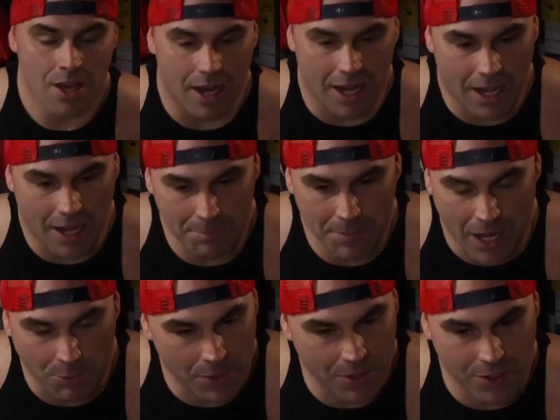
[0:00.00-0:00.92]
um,
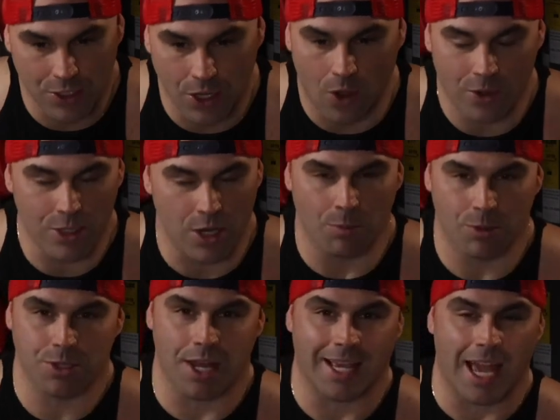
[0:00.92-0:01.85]
i really don't it's
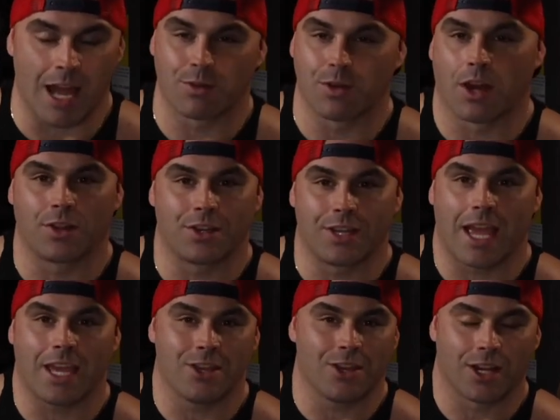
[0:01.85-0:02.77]
almost like every other
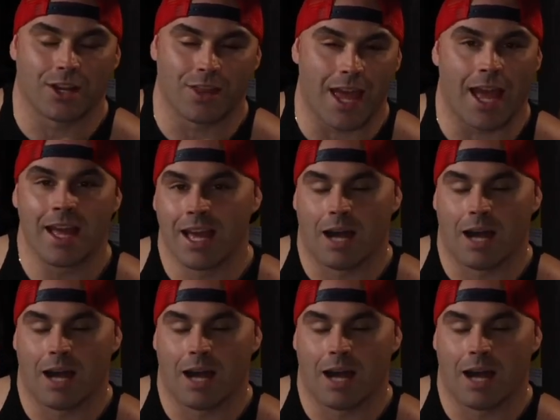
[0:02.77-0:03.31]
day you hear that